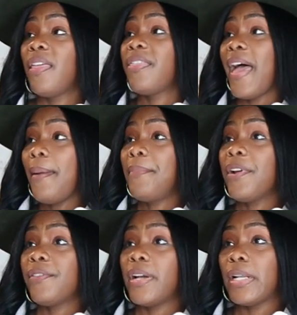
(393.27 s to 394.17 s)
That
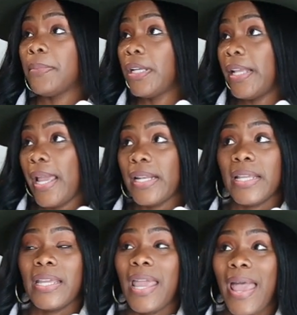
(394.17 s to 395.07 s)
mirror, and I'm looking at
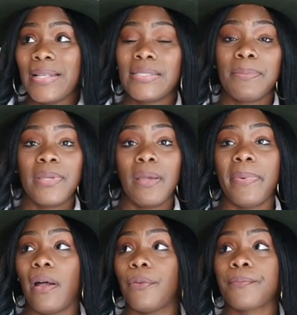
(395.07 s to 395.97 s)
it, it has to be
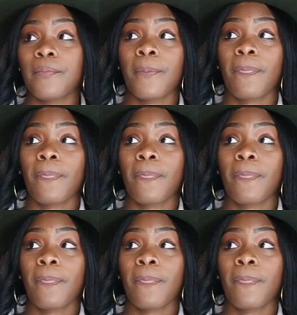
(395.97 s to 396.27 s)
about